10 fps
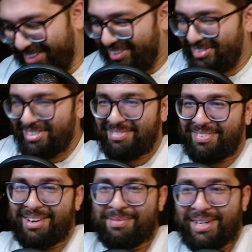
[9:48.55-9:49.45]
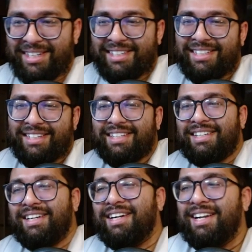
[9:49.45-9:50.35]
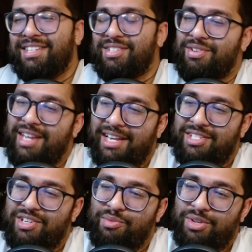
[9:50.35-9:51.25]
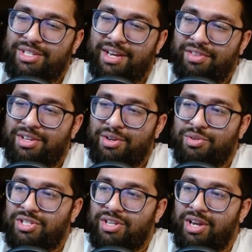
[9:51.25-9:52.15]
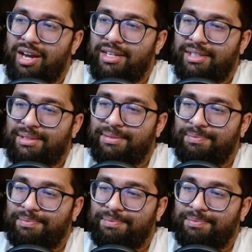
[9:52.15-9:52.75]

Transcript: Oh, the Frogmite. All right. So next turn, we definitely go Saga.